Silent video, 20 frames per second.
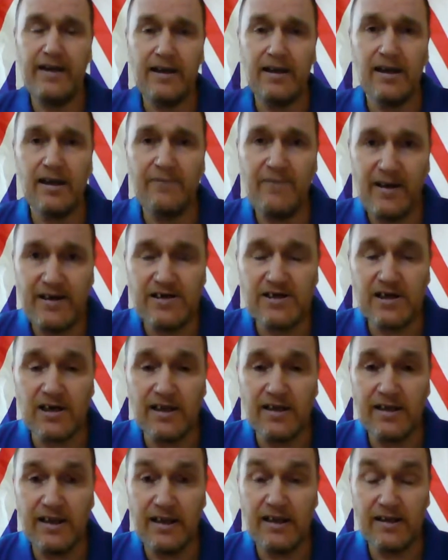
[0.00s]
And it'll
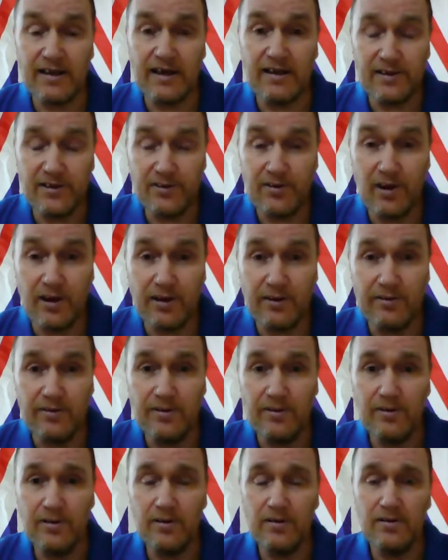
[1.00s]
get
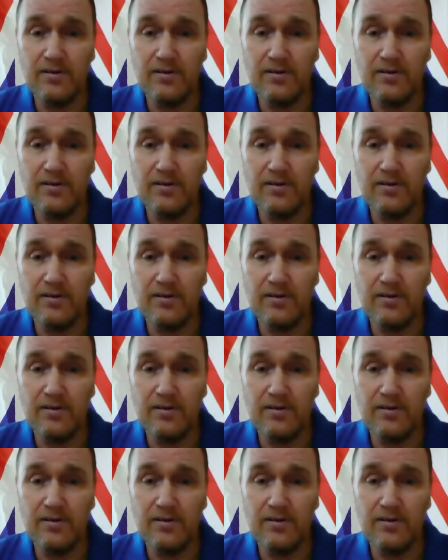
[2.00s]
through.